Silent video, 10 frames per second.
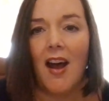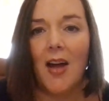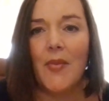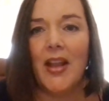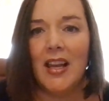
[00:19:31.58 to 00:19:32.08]

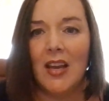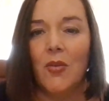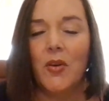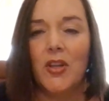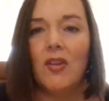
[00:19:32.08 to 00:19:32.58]
Um, and
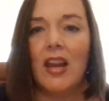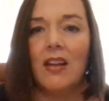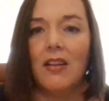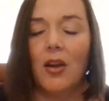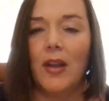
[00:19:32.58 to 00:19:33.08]
even when you
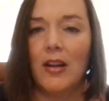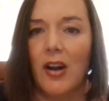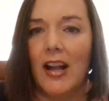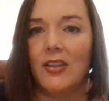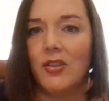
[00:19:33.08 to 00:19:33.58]
can't go
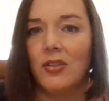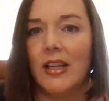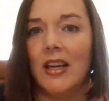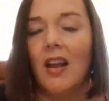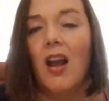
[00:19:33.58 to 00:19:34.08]

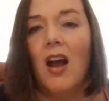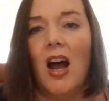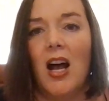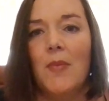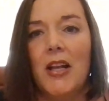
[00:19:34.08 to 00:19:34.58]
internationally
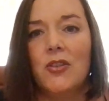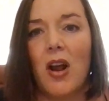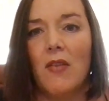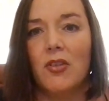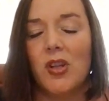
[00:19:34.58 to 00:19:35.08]
um, and
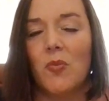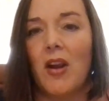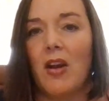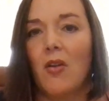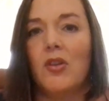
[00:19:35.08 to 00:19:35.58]
travel
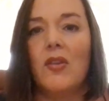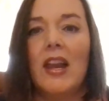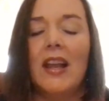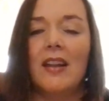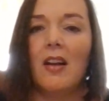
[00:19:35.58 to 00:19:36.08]
somewhere, or you
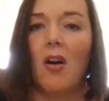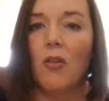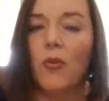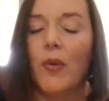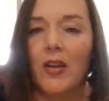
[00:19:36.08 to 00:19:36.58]
can't get
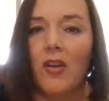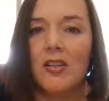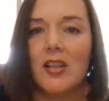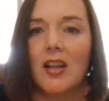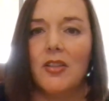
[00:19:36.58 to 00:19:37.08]
all the way
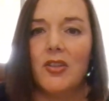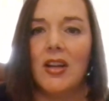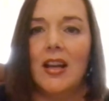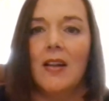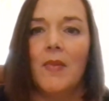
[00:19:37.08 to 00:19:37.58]
across the
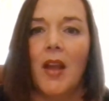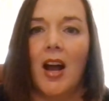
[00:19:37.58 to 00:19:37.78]
country,